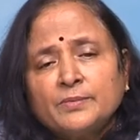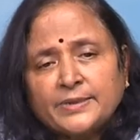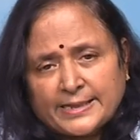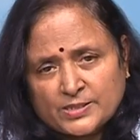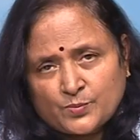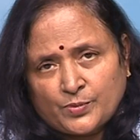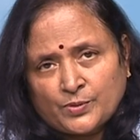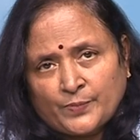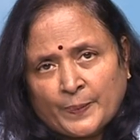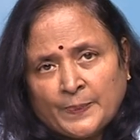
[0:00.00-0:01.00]
textbook.
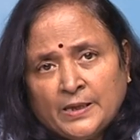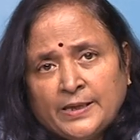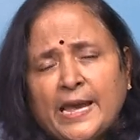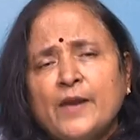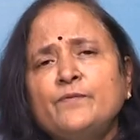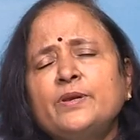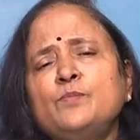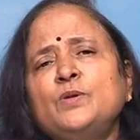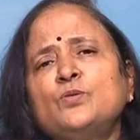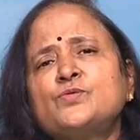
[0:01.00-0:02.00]
Every
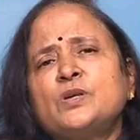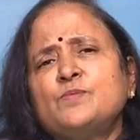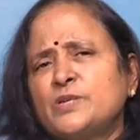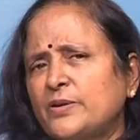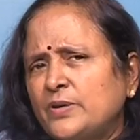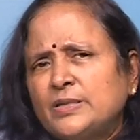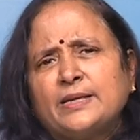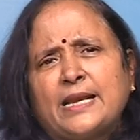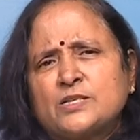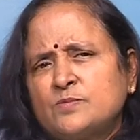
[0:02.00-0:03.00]
museum, generally the
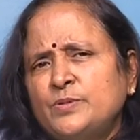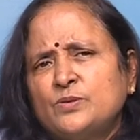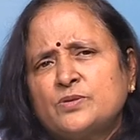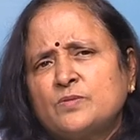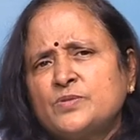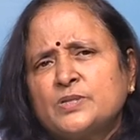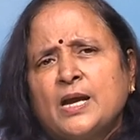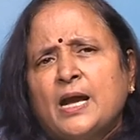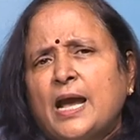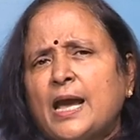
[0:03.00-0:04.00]
national museums,
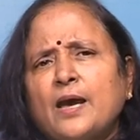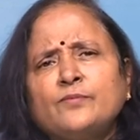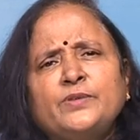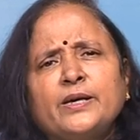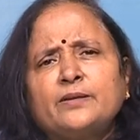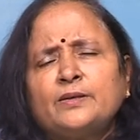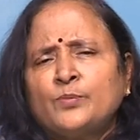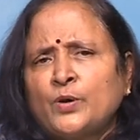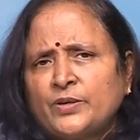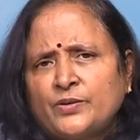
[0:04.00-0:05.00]
have their
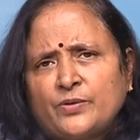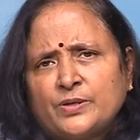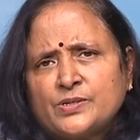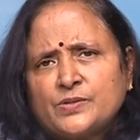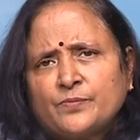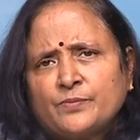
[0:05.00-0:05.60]
laboratories.